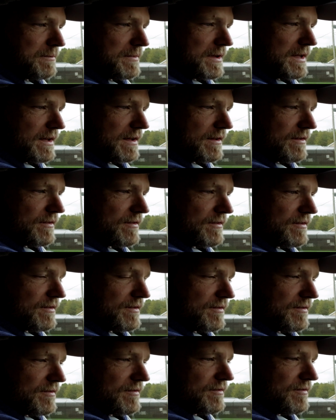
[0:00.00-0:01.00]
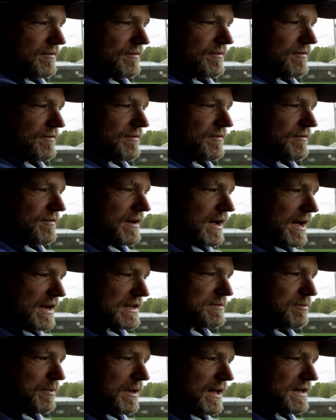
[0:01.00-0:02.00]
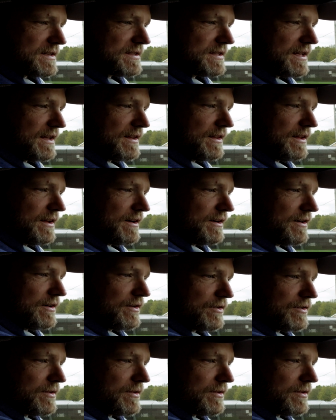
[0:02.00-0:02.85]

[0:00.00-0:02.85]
my aux blocks down there, or